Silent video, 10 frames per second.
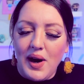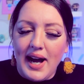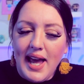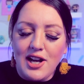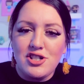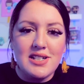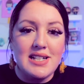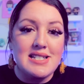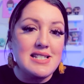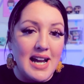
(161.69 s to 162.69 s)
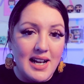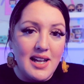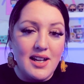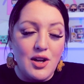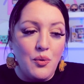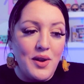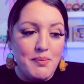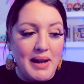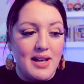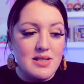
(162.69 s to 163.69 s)
I actually decided
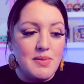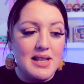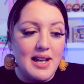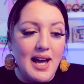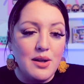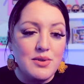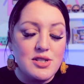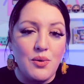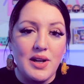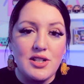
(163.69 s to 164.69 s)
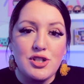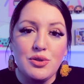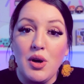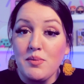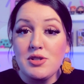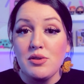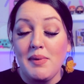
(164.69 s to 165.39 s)
with my husband that I was going to homeschool